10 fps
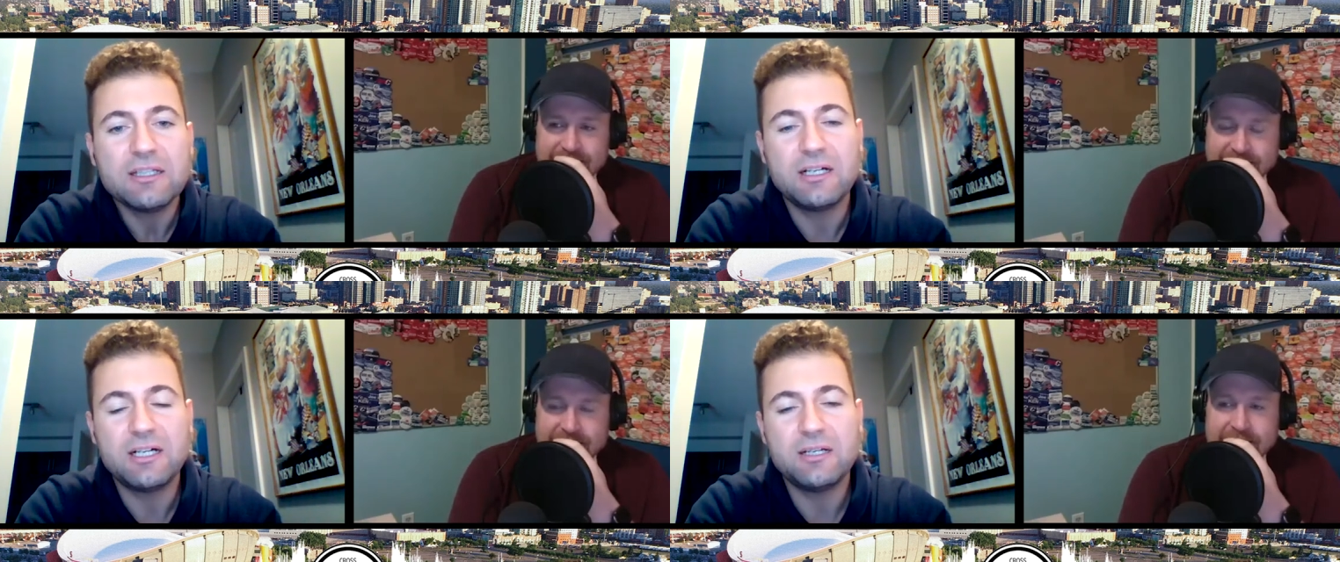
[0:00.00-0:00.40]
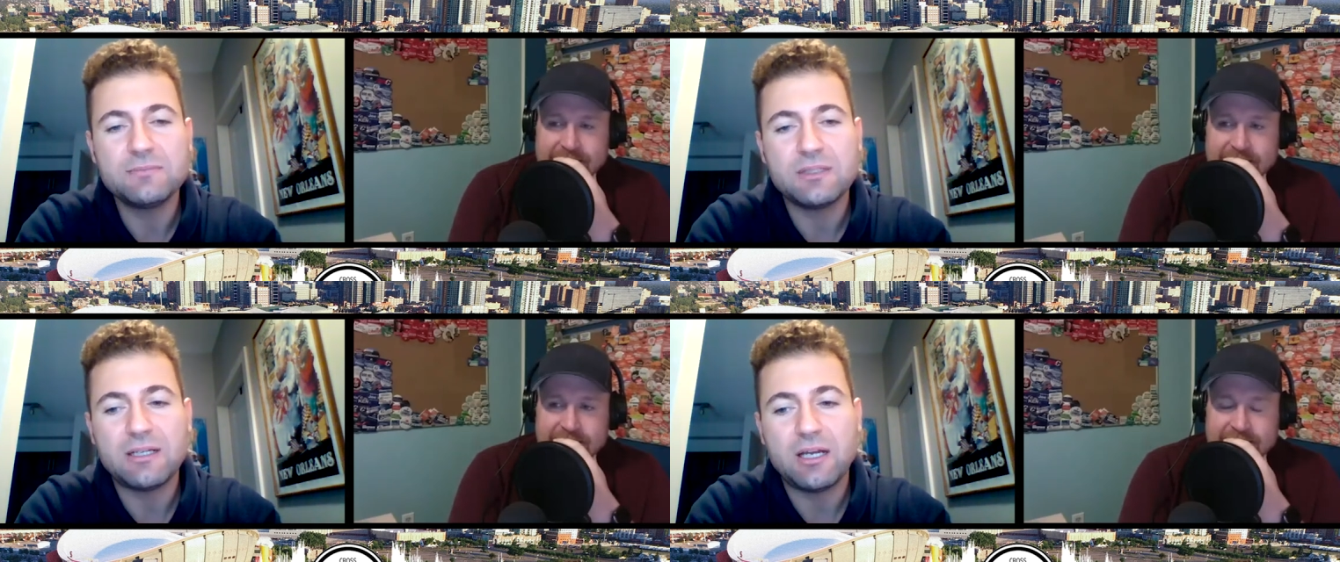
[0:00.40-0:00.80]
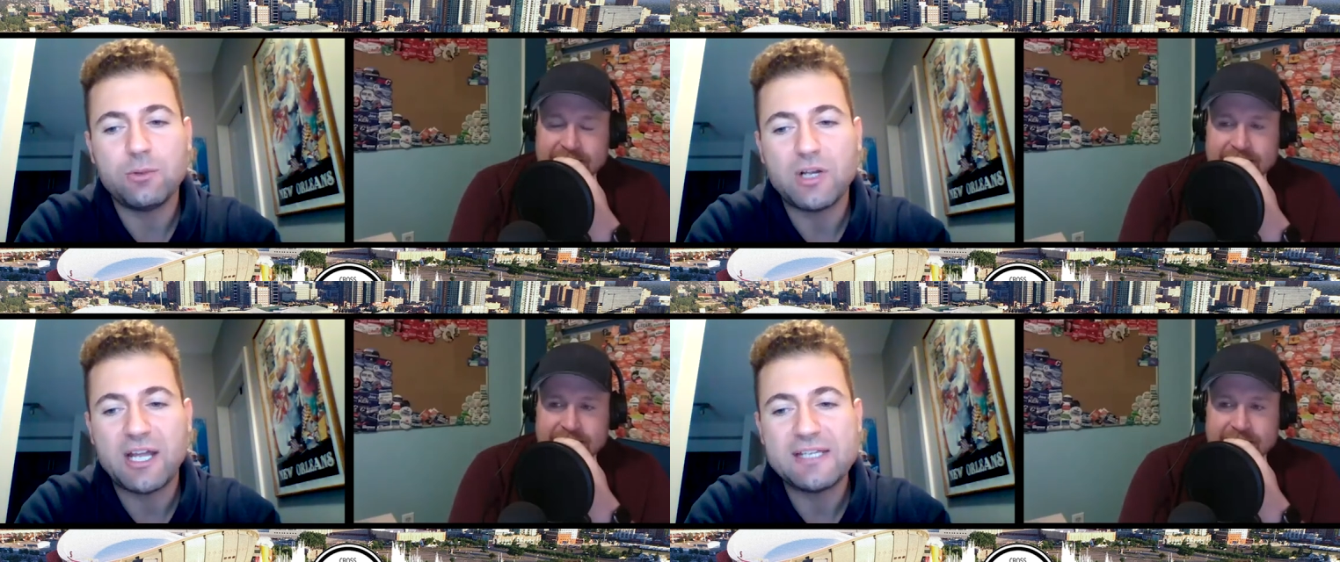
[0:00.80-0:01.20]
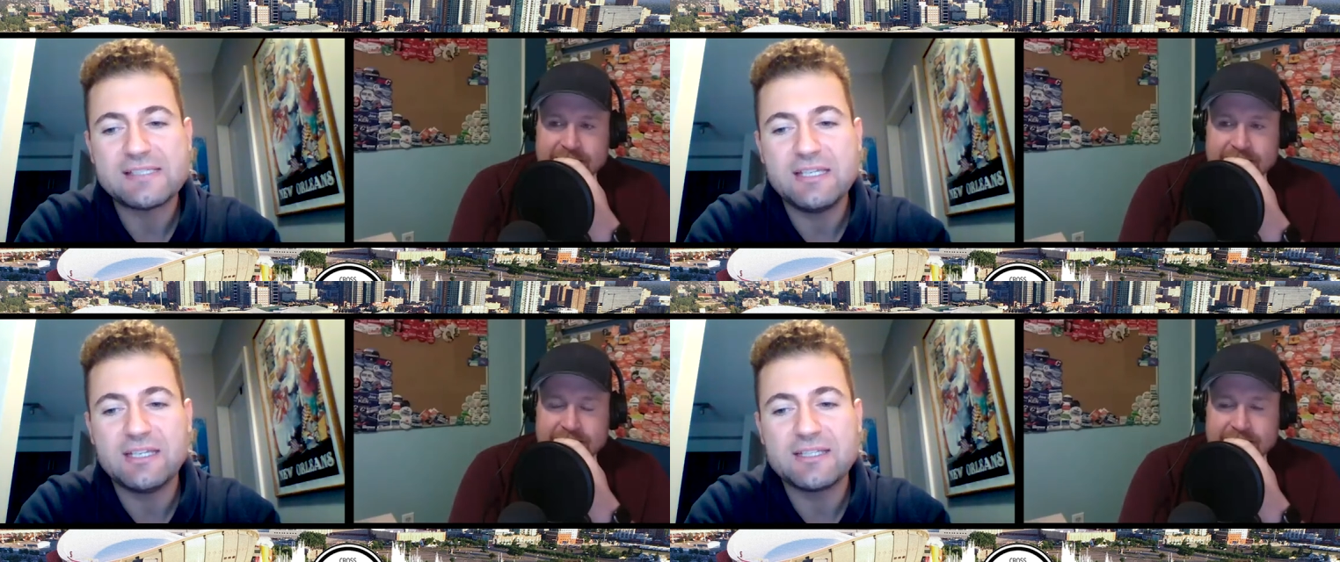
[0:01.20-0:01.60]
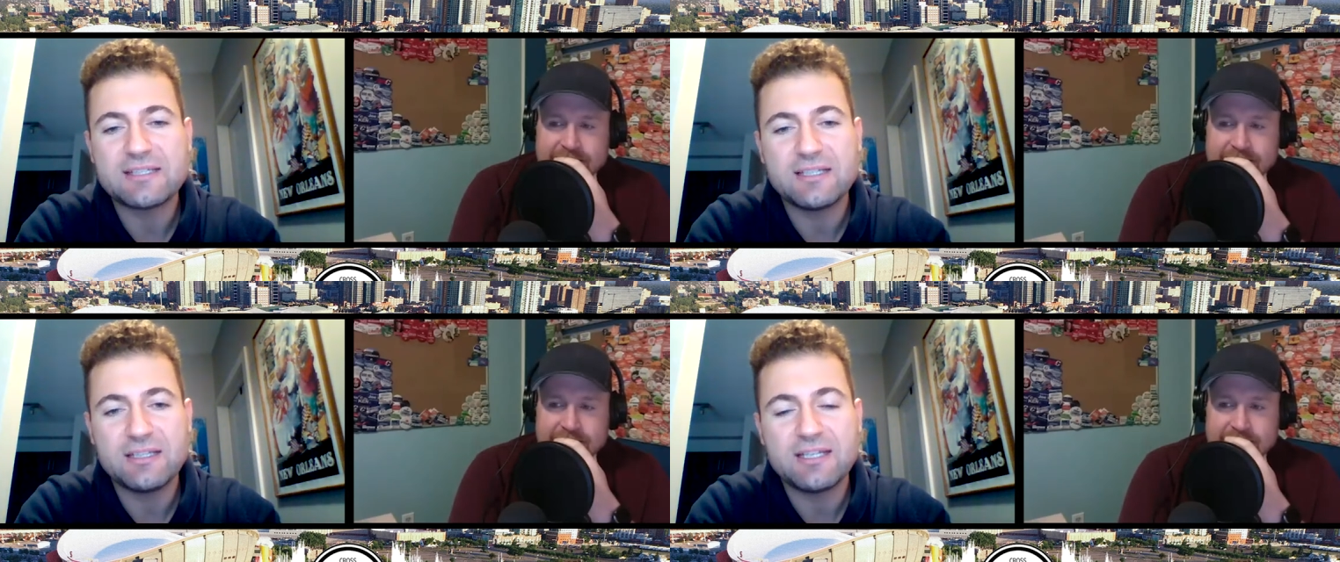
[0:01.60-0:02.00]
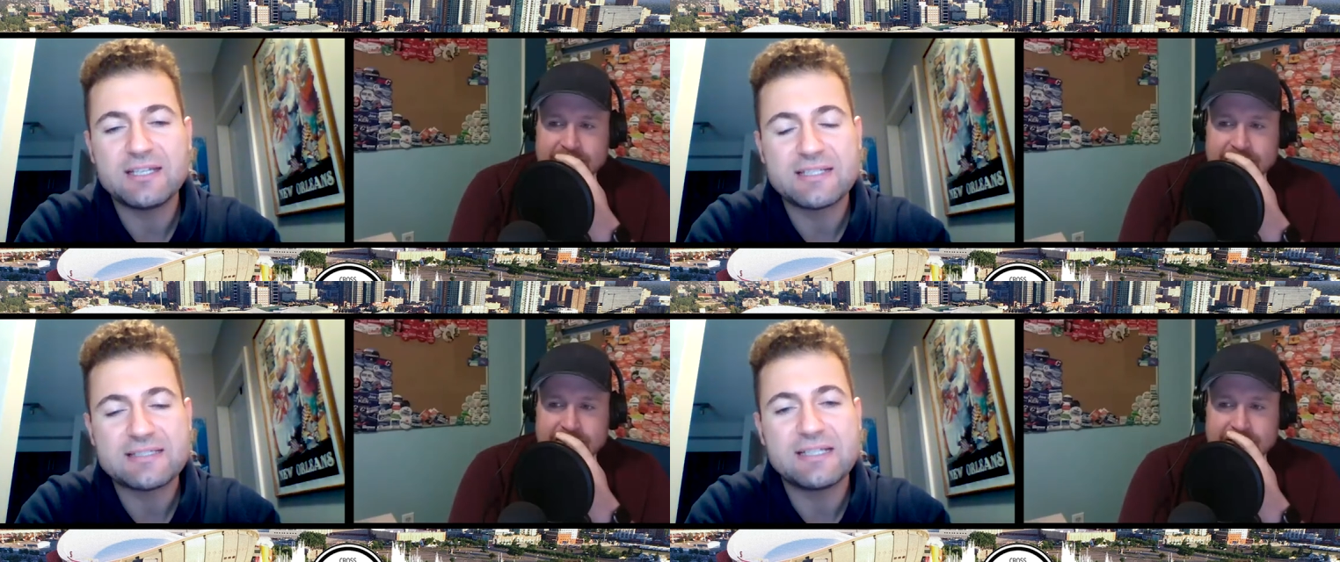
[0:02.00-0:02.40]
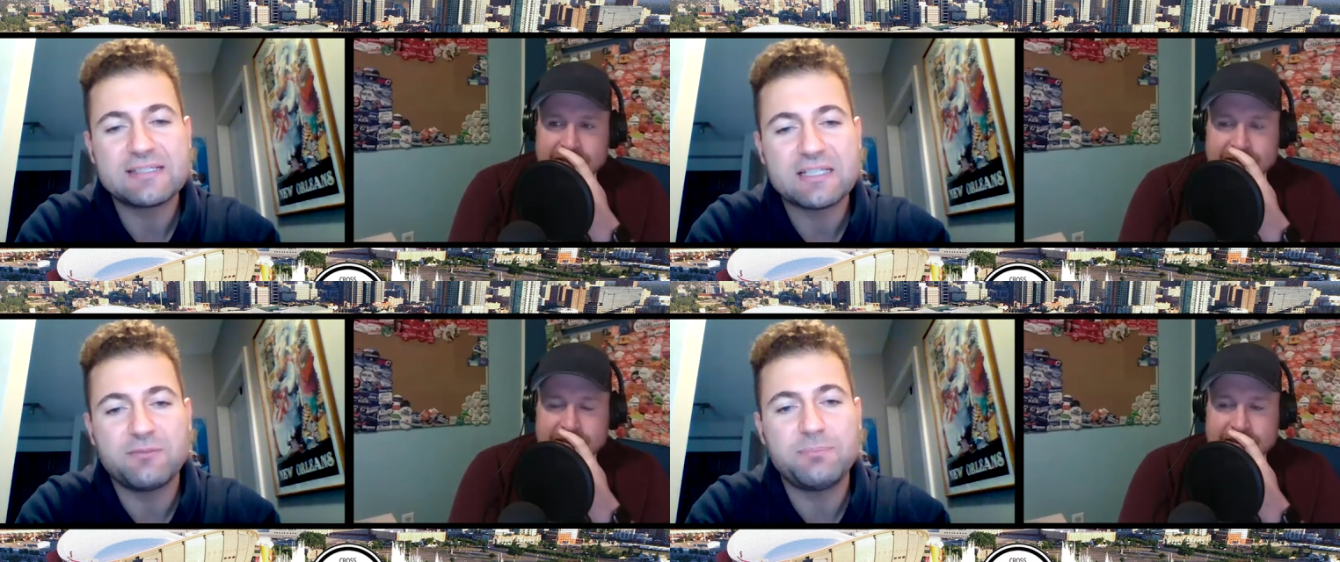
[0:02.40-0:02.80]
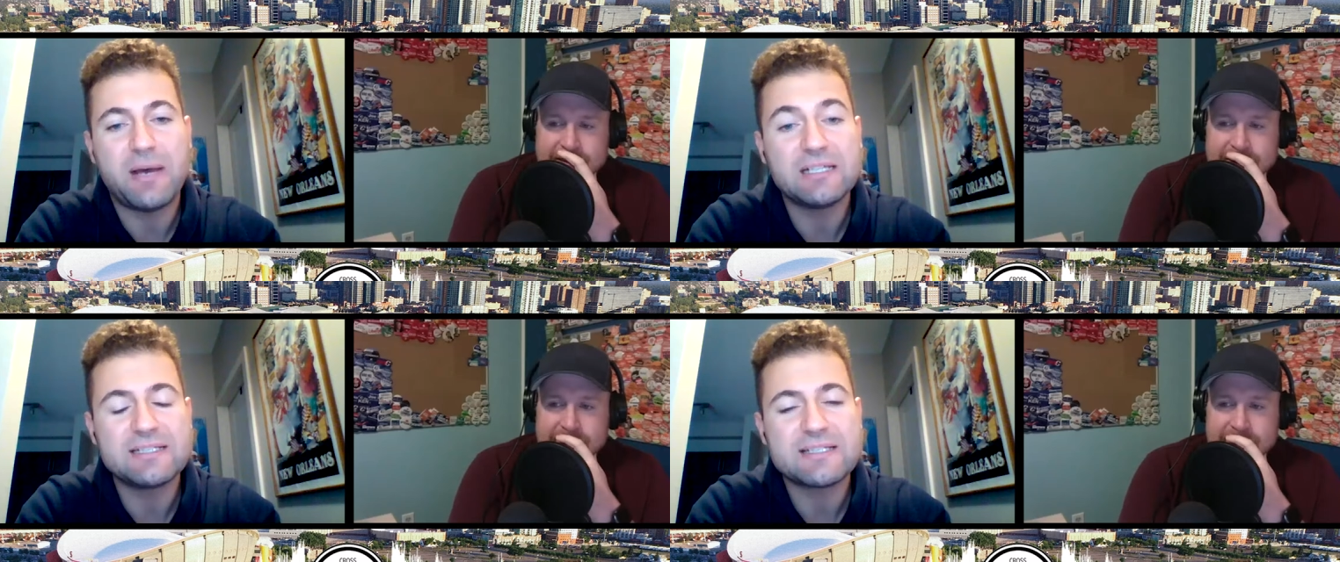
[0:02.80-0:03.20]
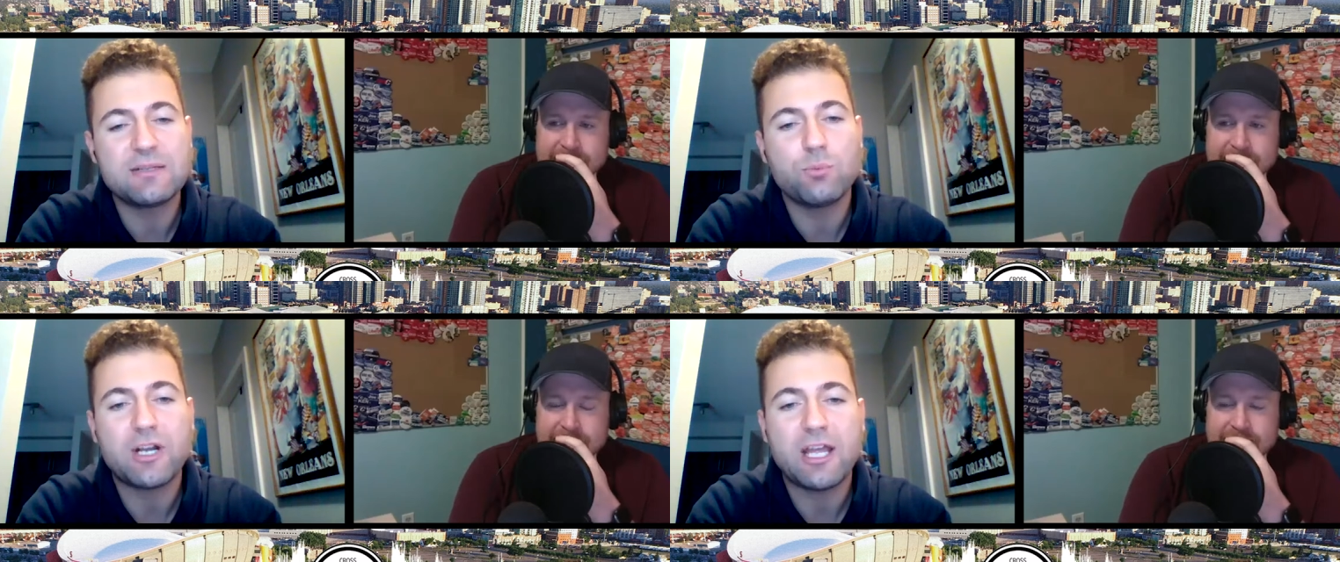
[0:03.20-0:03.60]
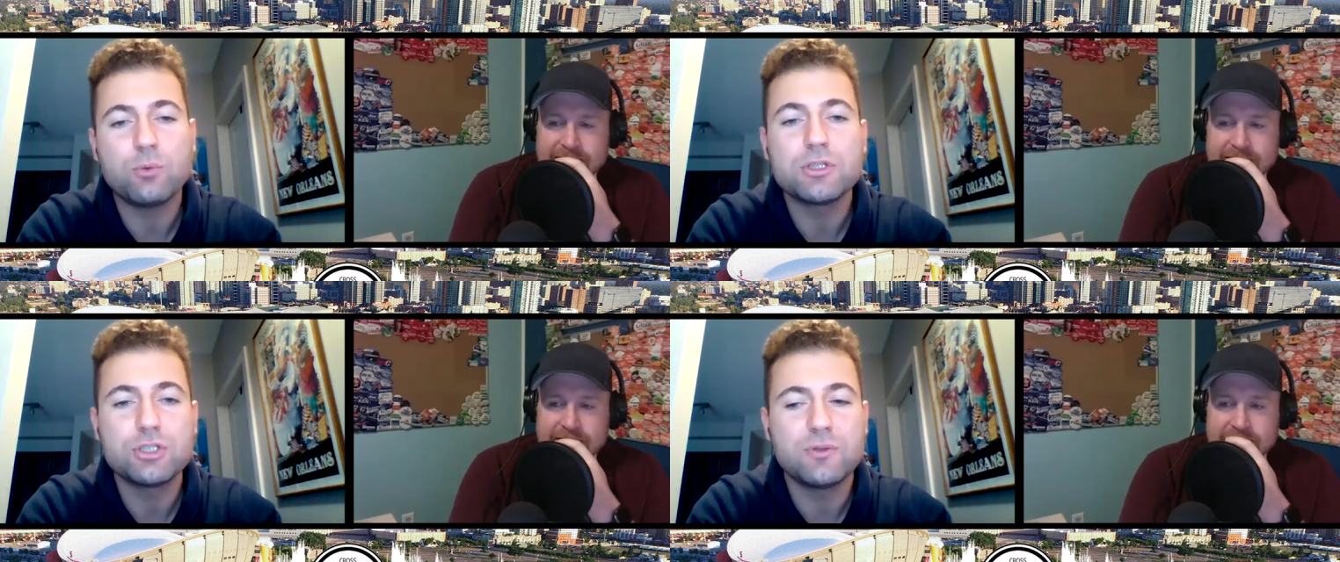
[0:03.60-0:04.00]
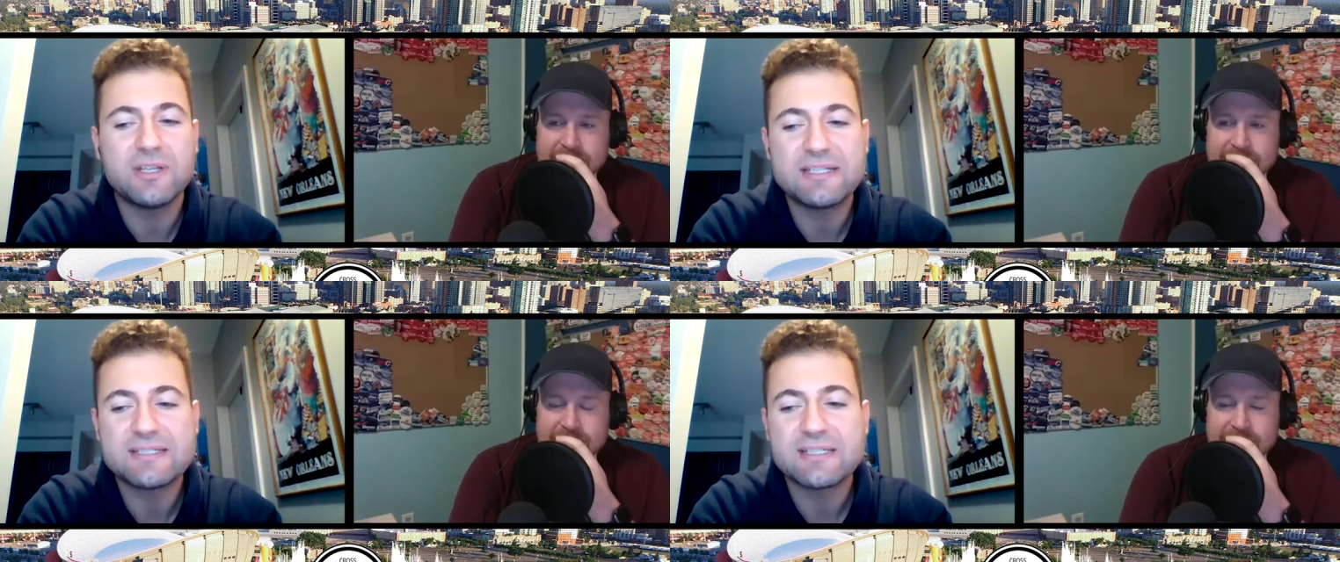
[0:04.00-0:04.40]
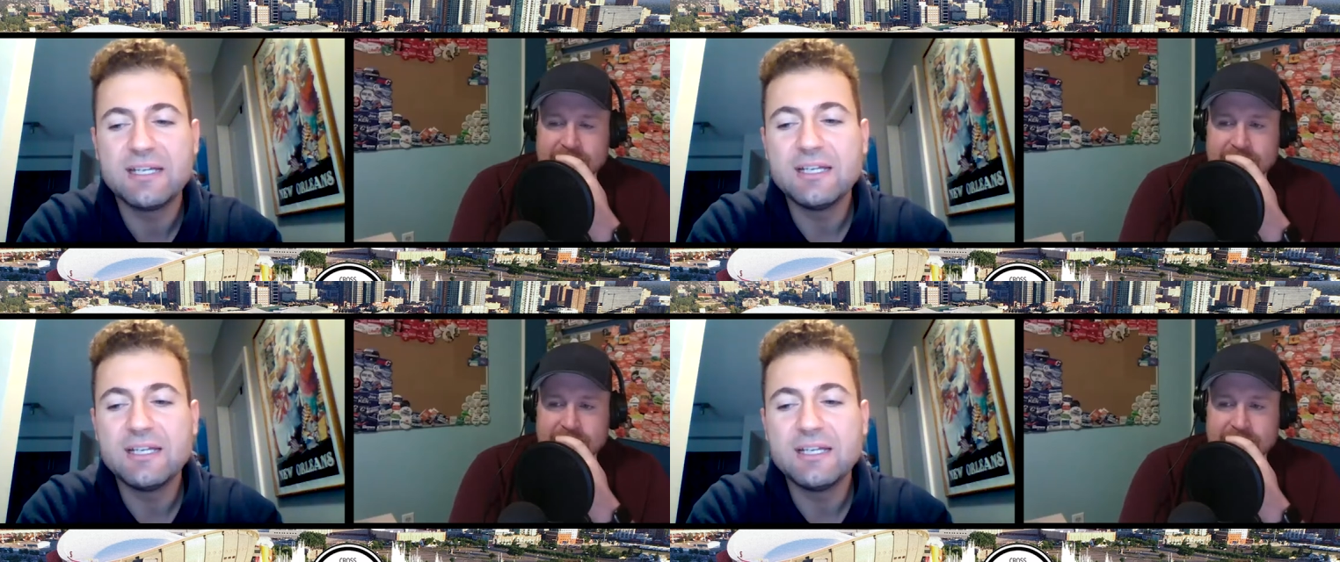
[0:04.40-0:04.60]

Speaker 1: Uh, what I see is it, it is a sensitive balance, and what I would do is,